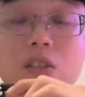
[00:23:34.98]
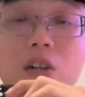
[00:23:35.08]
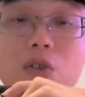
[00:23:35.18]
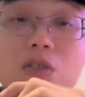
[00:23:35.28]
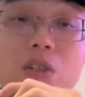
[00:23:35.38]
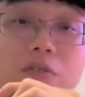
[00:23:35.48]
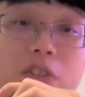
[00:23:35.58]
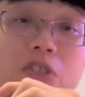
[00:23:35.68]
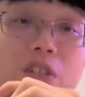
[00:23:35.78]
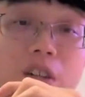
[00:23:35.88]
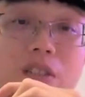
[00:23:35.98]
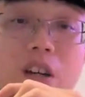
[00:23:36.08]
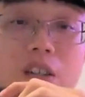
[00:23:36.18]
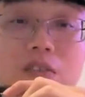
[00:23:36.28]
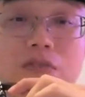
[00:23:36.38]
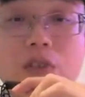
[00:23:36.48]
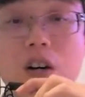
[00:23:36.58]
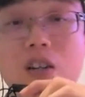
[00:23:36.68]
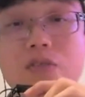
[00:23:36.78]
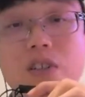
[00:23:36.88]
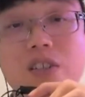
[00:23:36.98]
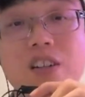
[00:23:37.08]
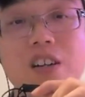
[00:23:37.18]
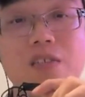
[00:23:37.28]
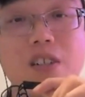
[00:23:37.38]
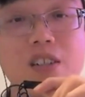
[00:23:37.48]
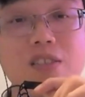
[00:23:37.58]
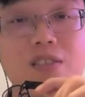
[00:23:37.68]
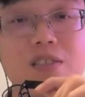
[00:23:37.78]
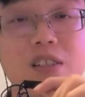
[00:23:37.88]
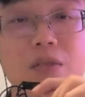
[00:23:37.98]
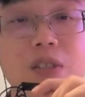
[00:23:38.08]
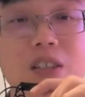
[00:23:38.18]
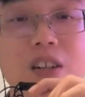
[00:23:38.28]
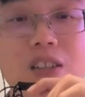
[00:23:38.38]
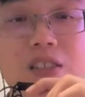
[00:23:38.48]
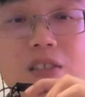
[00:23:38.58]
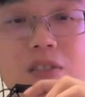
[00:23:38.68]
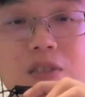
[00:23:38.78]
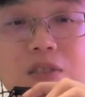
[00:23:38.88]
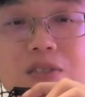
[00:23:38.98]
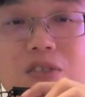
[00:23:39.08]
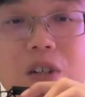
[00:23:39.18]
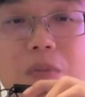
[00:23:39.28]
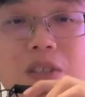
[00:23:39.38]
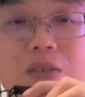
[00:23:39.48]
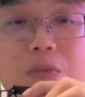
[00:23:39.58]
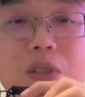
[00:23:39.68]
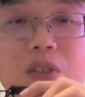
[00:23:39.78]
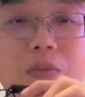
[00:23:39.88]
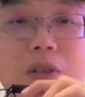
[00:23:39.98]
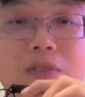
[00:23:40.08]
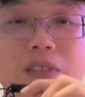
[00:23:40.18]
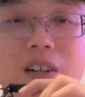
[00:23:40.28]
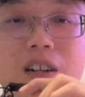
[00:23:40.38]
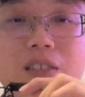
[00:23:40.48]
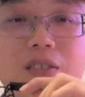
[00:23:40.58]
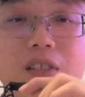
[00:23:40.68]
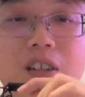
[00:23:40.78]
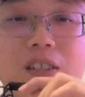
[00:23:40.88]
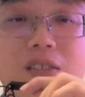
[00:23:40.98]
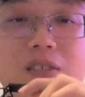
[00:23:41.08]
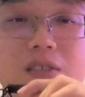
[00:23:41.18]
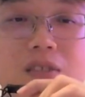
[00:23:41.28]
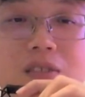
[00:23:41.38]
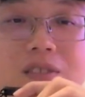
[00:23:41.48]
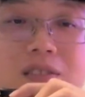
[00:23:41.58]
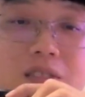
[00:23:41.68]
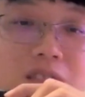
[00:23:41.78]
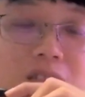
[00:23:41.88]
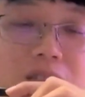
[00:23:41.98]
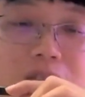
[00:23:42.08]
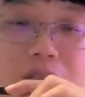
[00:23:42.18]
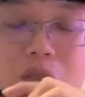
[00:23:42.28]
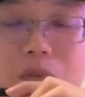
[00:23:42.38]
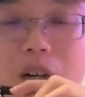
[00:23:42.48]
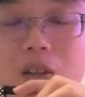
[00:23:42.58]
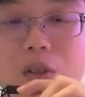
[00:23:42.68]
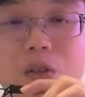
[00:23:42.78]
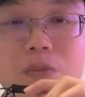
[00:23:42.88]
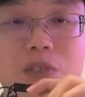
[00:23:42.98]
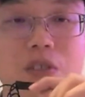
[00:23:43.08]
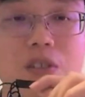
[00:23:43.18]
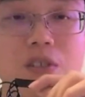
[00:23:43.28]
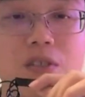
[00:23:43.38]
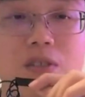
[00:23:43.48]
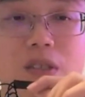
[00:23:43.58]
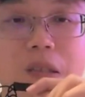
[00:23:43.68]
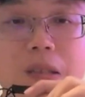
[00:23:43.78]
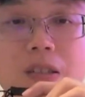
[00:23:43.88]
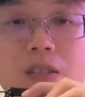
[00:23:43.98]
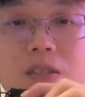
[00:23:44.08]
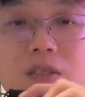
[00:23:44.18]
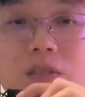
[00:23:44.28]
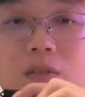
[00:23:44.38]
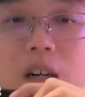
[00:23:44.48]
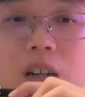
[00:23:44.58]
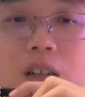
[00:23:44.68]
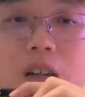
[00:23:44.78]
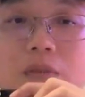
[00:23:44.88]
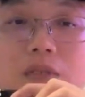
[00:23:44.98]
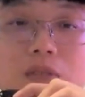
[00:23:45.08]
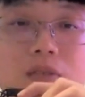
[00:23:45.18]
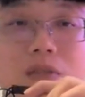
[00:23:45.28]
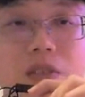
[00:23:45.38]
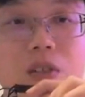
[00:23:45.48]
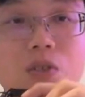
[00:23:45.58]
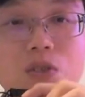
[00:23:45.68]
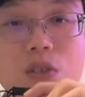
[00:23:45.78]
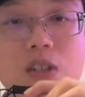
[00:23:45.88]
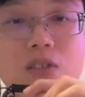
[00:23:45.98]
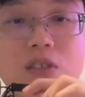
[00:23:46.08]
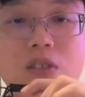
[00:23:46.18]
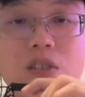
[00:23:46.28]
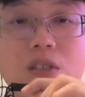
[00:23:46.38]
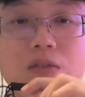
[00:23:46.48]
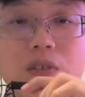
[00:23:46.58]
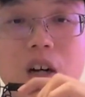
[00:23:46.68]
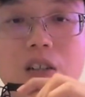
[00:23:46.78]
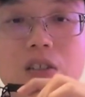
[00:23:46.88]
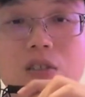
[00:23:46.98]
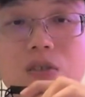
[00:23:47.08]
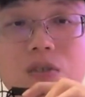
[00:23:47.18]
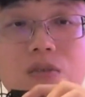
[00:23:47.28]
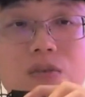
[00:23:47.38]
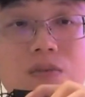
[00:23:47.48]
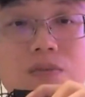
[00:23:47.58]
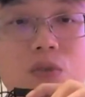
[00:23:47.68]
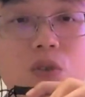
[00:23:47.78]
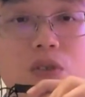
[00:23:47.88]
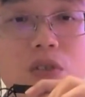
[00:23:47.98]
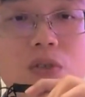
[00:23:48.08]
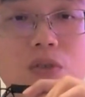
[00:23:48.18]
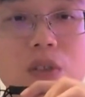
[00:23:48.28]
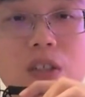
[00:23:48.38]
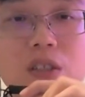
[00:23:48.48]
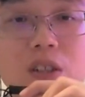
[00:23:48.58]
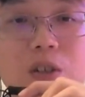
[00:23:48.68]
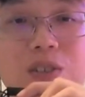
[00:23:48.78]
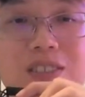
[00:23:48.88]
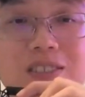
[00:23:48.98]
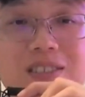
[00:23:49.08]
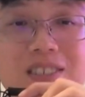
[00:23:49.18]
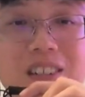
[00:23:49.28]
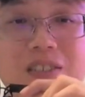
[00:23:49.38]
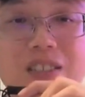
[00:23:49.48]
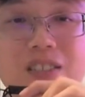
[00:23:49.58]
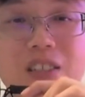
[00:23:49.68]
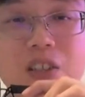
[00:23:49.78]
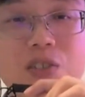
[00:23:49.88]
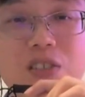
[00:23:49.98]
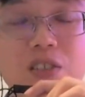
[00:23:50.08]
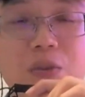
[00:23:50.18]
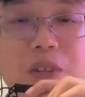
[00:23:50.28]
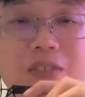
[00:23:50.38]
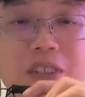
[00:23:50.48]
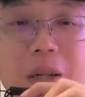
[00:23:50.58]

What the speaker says: And also, Virginia is kind of far from Taiwan. Every time I need to jump into multiple flights to get to my home, so I have also considered if I need to move to West Coast, that closer to my